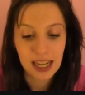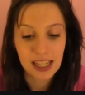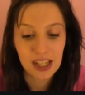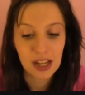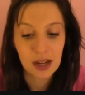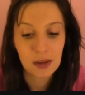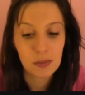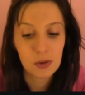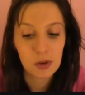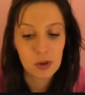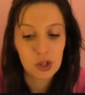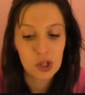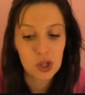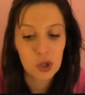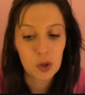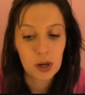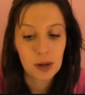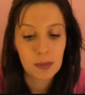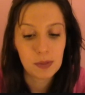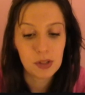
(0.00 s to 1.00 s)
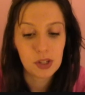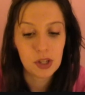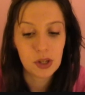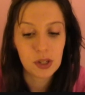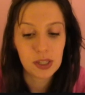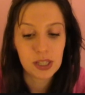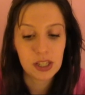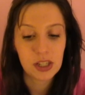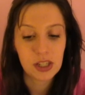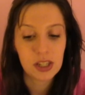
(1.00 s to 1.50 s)
as I'm not sure I'm
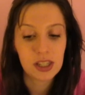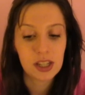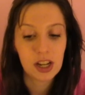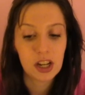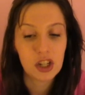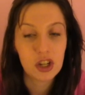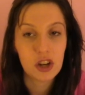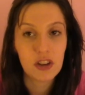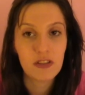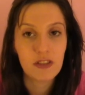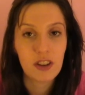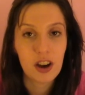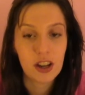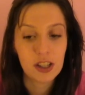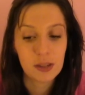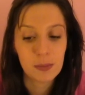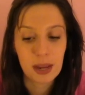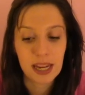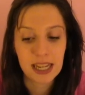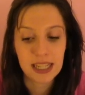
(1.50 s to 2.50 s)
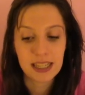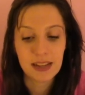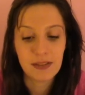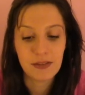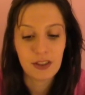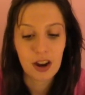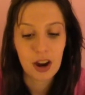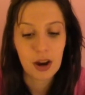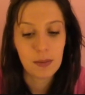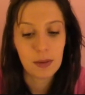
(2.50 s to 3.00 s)
suited to such a fast-paced
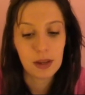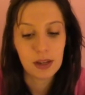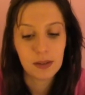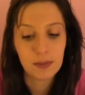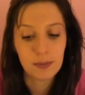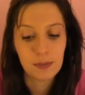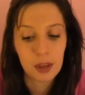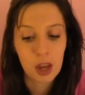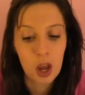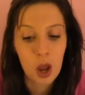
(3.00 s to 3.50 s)
environment.